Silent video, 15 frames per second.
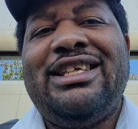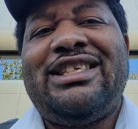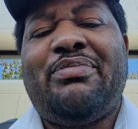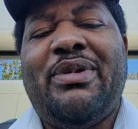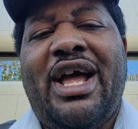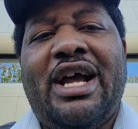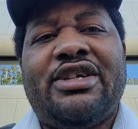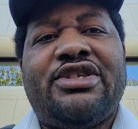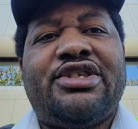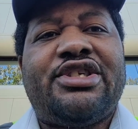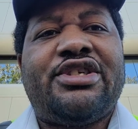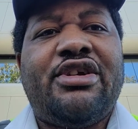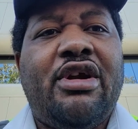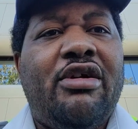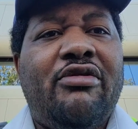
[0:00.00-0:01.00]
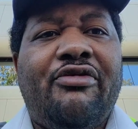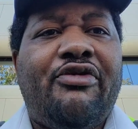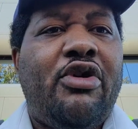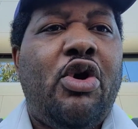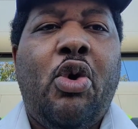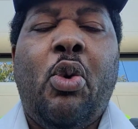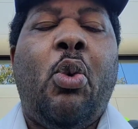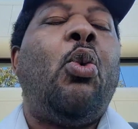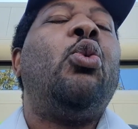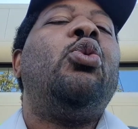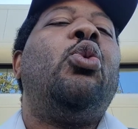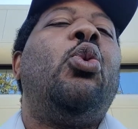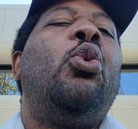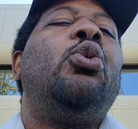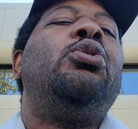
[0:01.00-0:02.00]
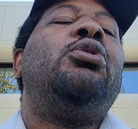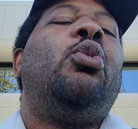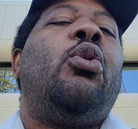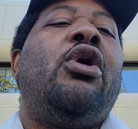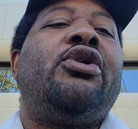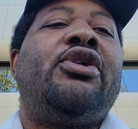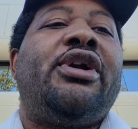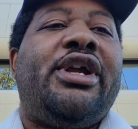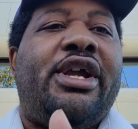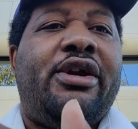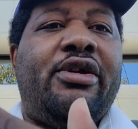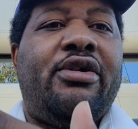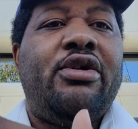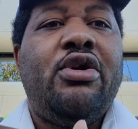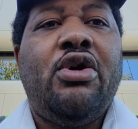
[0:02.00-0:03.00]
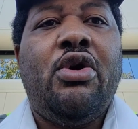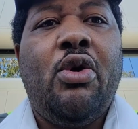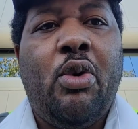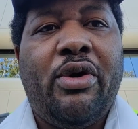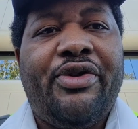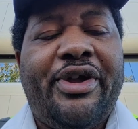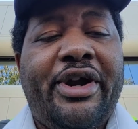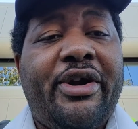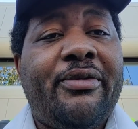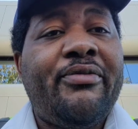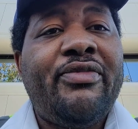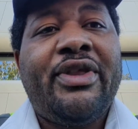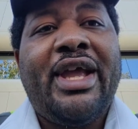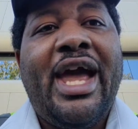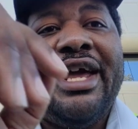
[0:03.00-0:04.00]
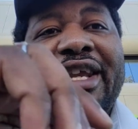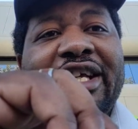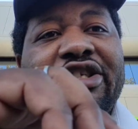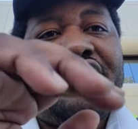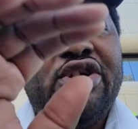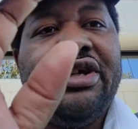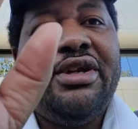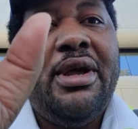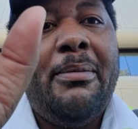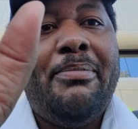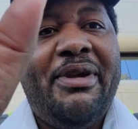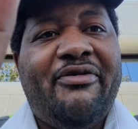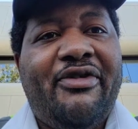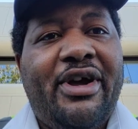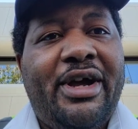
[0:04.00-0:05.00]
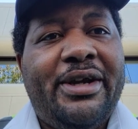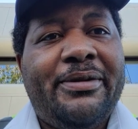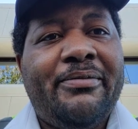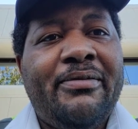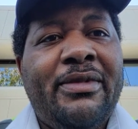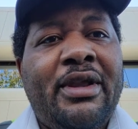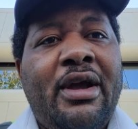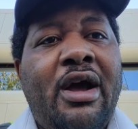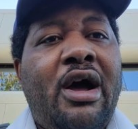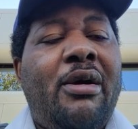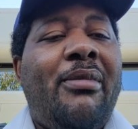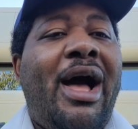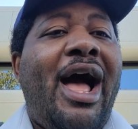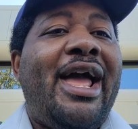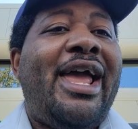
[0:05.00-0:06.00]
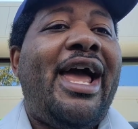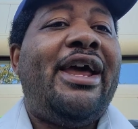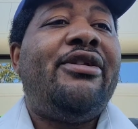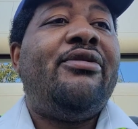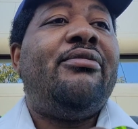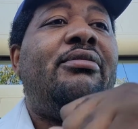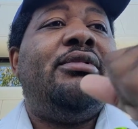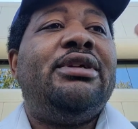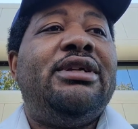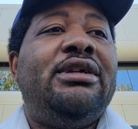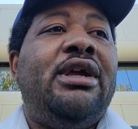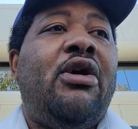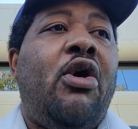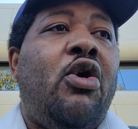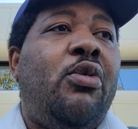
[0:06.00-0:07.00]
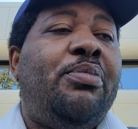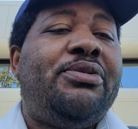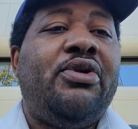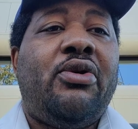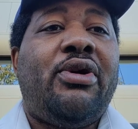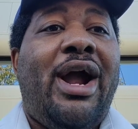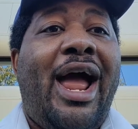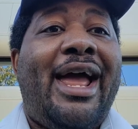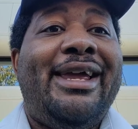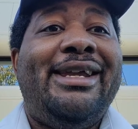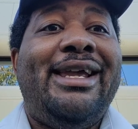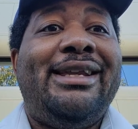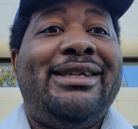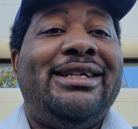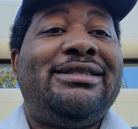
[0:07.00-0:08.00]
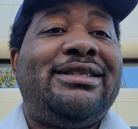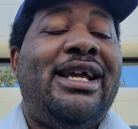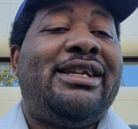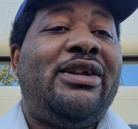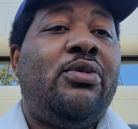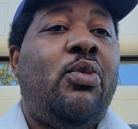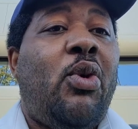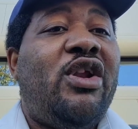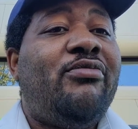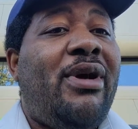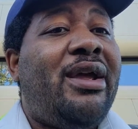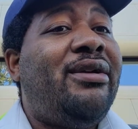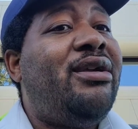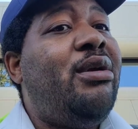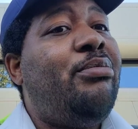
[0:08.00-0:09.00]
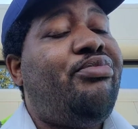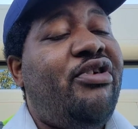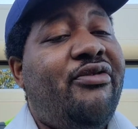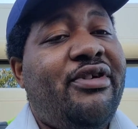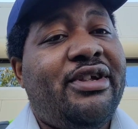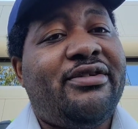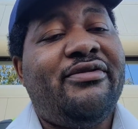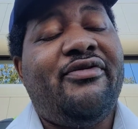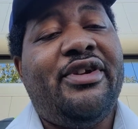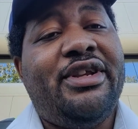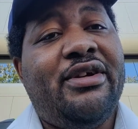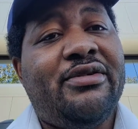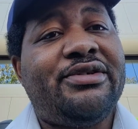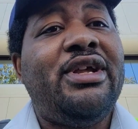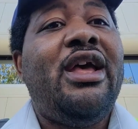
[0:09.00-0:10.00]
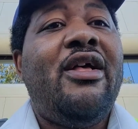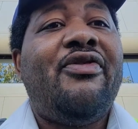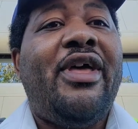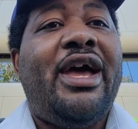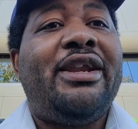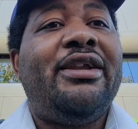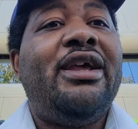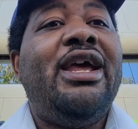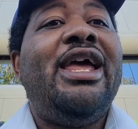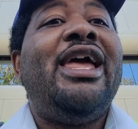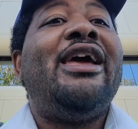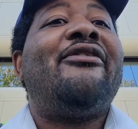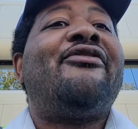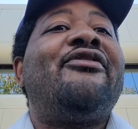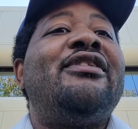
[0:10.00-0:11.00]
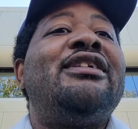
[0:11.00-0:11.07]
splash of water here or there, and it should be fine. I had hoped, or I did state in one of my previous videos, that if